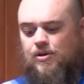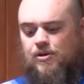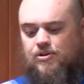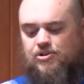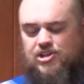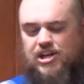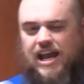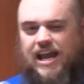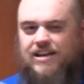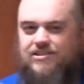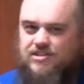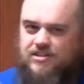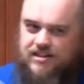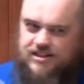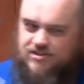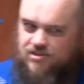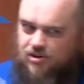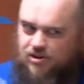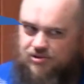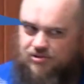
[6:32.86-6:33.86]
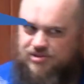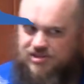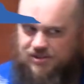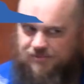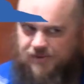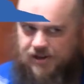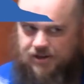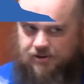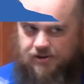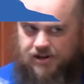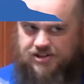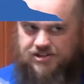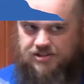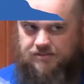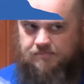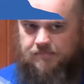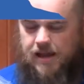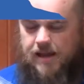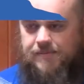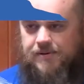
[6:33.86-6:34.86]
changing these Articles of
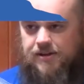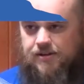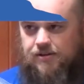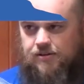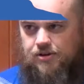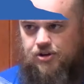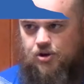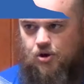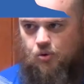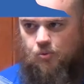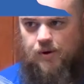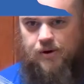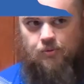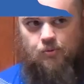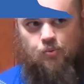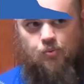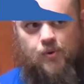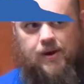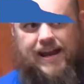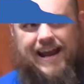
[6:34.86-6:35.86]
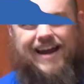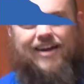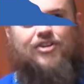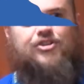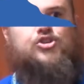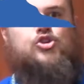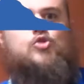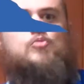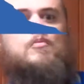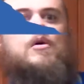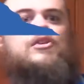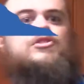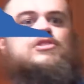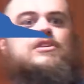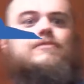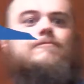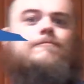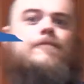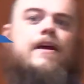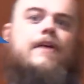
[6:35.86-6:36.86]
Confederation. Maybe we erred too much
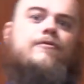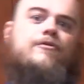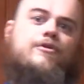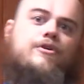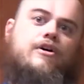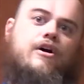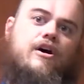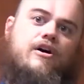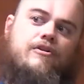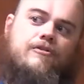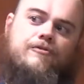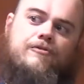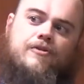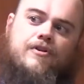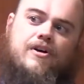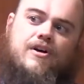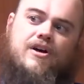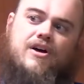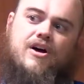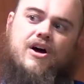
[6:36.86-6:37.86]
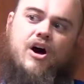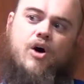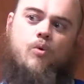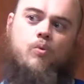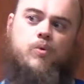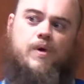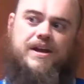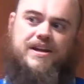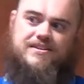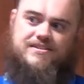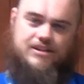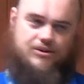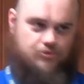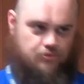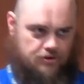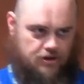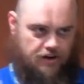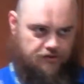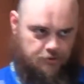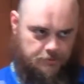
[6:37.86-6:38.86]
in favor of a weak
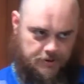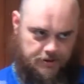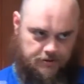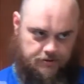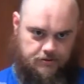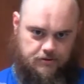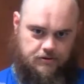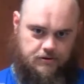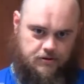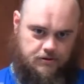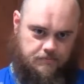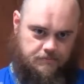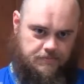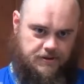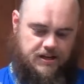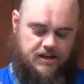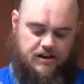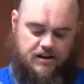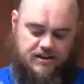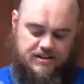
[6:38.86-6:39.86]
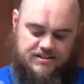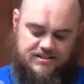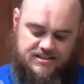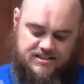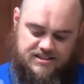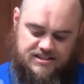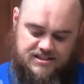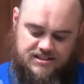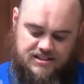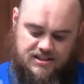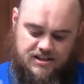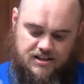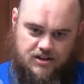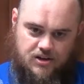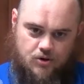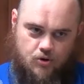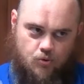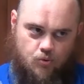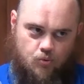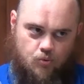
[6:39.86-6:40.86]
central government because
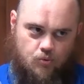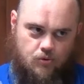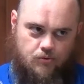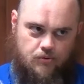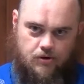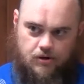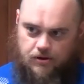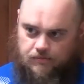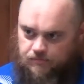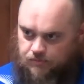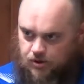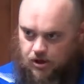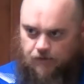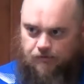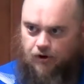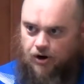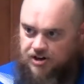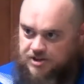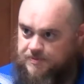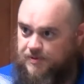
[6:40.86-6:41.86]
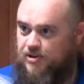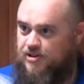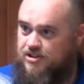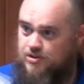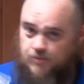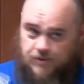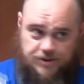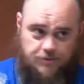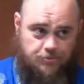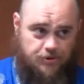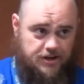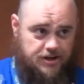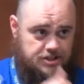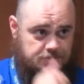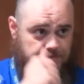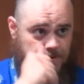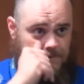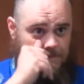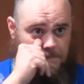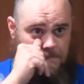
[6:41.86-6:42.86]
of our experiences with the British,
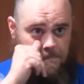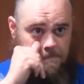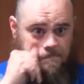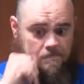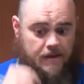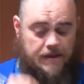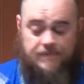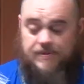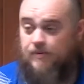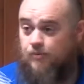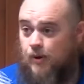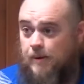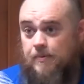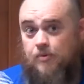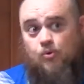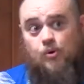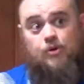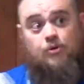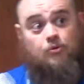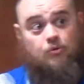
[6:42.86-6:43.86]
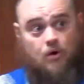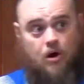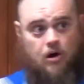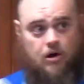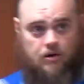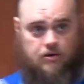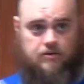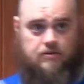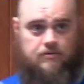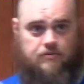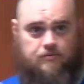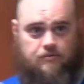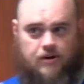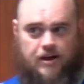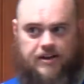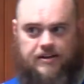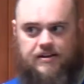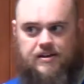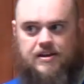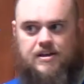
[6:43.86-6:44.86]
but maybe we were wrong,
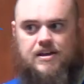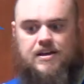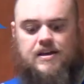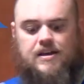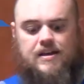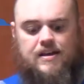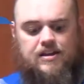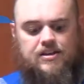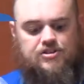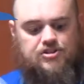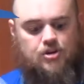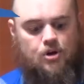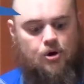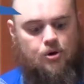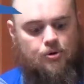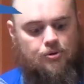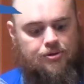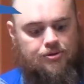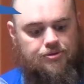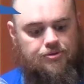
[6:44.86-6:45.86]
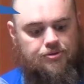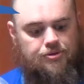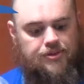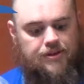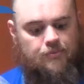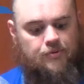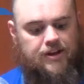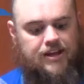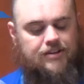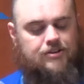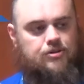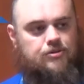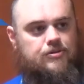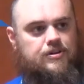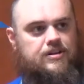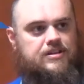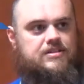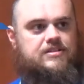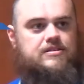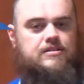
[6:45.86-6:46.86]
right? So then we get to the